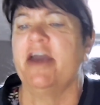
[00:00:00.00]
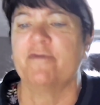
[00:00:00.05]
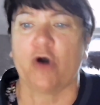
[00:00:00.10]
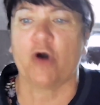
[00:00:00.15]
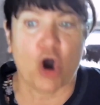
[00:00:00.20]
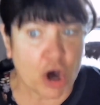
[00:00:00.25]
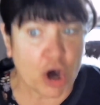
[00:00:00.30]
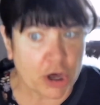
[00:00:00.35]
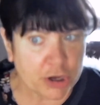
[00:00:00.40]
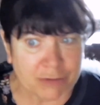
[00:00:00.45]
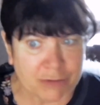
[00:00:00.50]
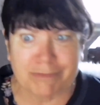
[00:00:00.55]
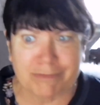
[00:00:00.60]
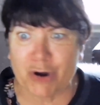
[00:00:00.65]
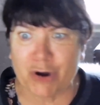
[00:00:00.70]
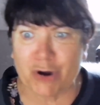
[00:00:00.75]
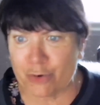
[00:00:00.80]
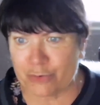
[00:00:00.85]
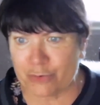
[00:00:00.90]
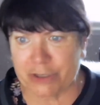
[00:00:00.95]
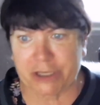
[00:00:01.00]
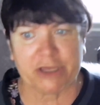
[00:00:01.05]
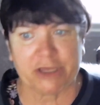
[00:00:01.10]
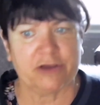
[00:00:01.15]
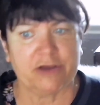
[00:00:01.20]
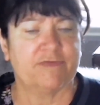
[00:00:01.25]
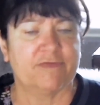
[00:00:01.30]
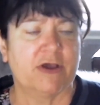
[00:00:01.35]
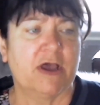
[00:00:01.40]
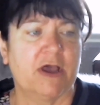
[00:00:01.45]

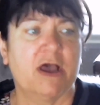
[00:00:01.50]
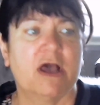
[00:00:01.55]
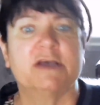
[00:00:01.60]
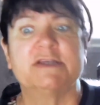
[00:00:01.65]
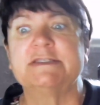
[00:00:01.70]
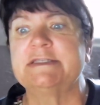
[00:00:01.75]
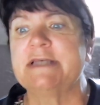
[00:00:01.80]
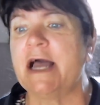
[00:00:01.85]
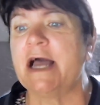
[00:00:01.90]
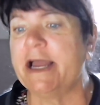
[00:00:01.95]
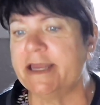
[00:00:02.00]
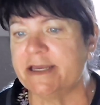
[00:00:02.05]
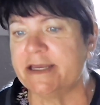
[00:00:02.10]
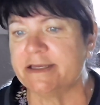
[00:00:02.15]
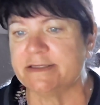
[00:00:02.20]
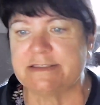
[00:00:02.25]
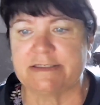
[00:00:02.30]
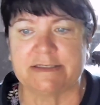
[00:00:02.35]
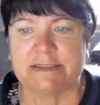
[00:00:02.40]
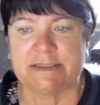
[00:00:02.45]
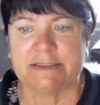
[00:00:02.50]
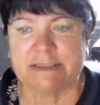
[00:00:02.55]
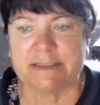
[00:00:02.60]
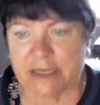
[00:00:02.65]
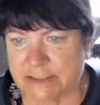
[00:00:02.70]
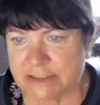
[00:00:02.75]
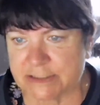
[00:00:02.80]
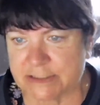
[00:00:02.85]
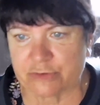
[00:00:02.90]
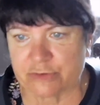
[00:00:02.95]
automotive, science and
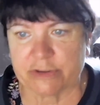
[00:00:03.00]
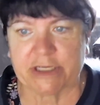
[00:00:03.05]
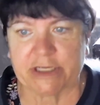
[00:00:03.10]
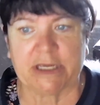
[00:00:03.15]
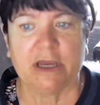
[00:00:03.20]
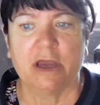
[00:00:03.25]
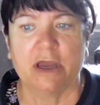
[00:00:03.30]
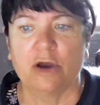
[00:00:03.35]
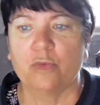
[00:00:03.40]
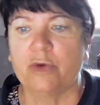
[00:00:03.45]
industry.